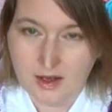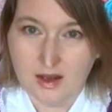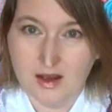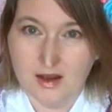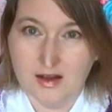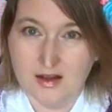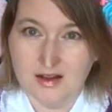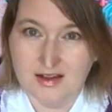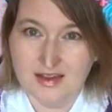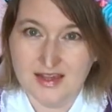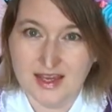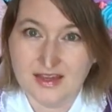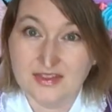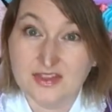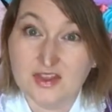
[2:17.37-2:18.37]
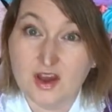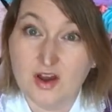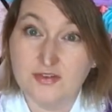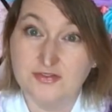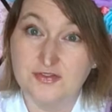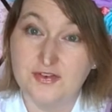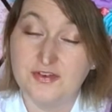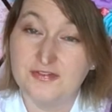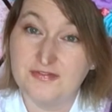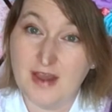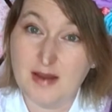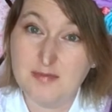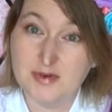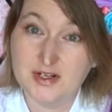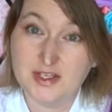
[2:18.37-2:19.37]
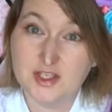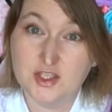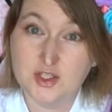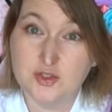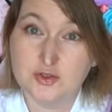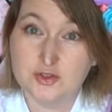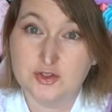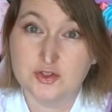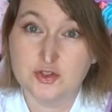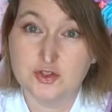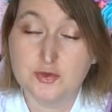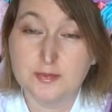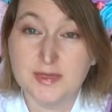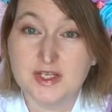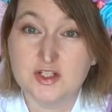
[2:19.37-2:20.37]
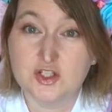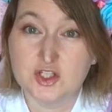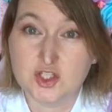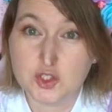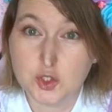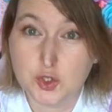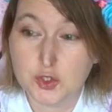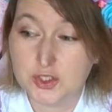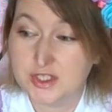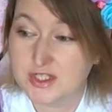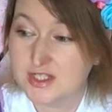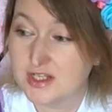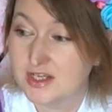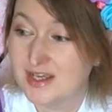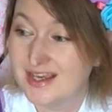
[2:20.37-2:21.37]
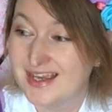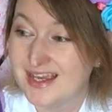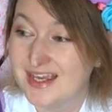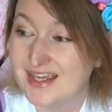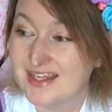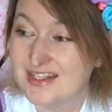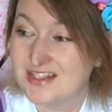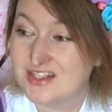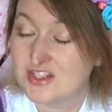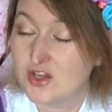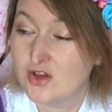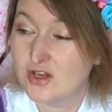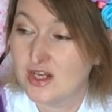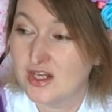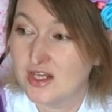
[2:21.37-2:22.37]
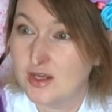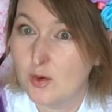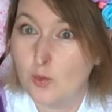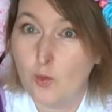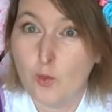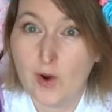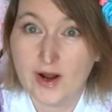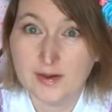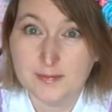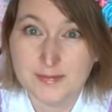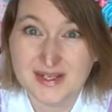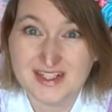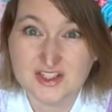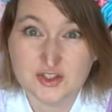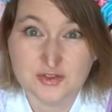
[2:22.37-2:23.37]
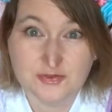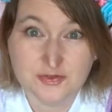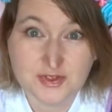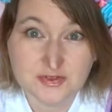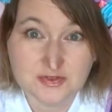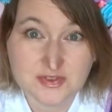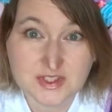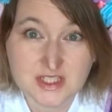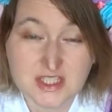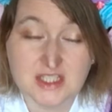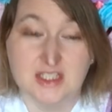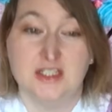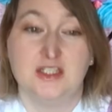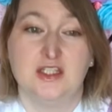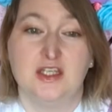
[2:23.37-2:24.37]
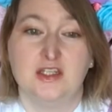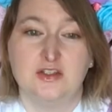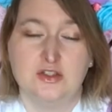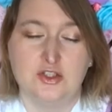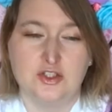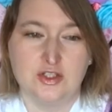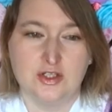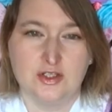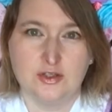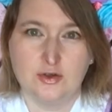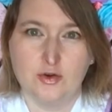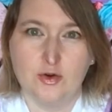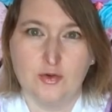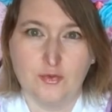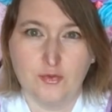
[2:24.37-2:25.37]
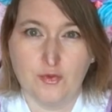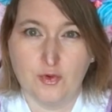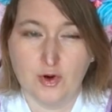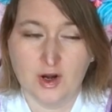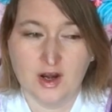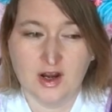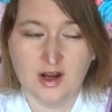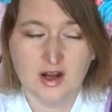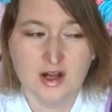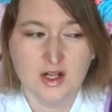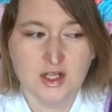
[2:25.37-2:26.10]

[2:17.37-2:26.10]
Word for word: uh, length of fabric used to make the skirt it's only 1 meter 50 and usually you go for